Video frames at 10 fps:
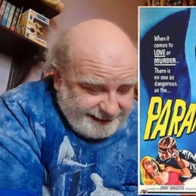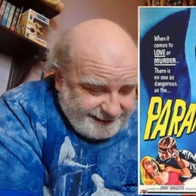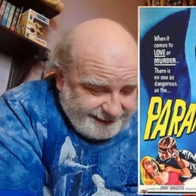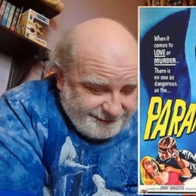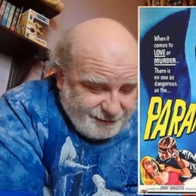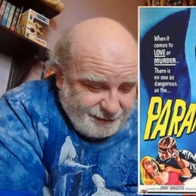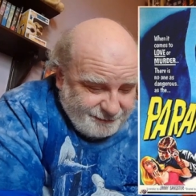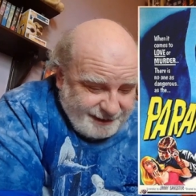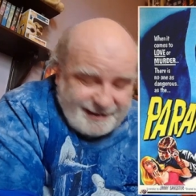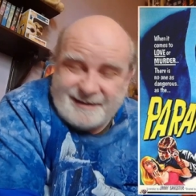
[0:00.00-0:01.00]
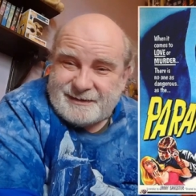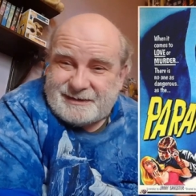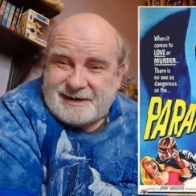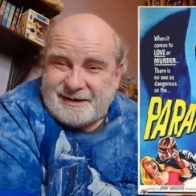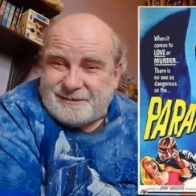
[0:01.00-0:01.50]
You know, one
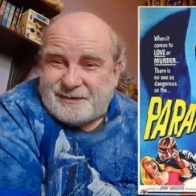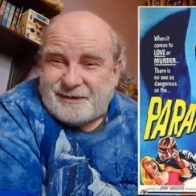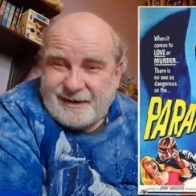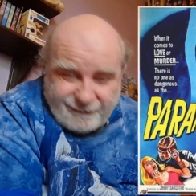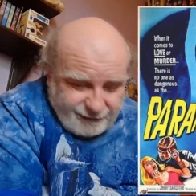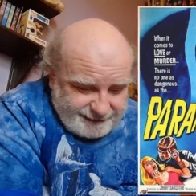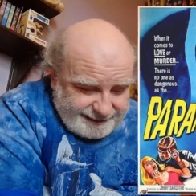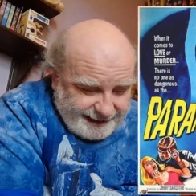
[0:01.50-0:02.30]
Joan Crawford's